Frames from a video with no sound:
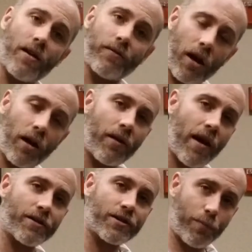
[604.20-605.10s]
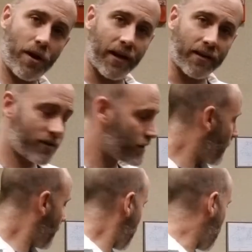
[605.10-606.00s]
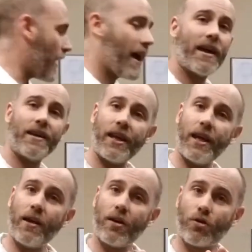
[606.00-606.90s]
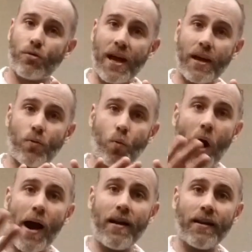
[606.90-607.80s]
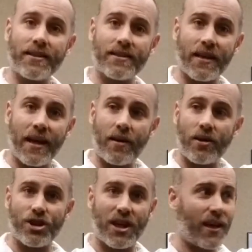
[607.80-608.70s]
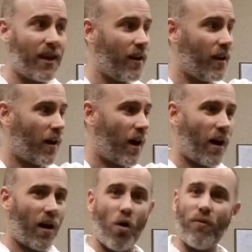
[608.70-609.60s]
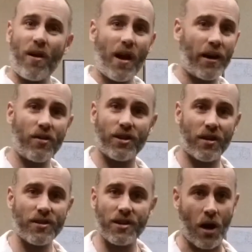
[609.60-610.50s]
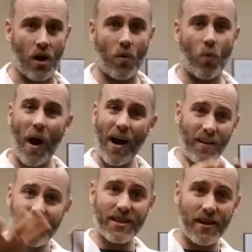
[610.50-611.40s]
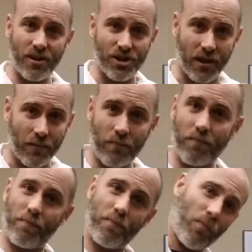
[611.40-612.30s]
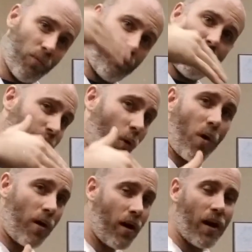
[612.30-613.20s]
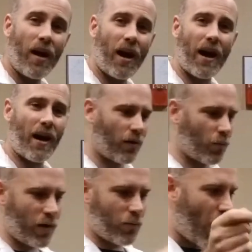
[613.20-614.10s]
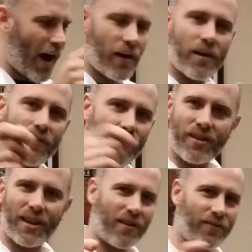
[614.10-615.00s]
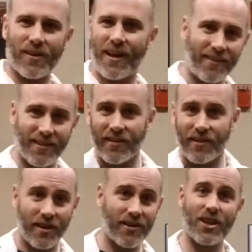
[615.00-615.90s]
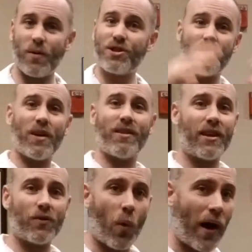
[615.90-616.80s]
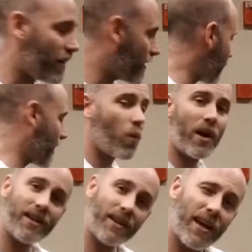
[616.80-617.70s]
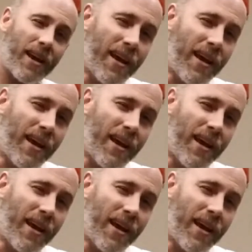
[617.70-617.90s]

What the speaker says: of Colorado Springs and he created wireless energy over 100 years ago. Wireless energy. Before we wired everything for the last 100 years, he was doing things wirelessly. And what he did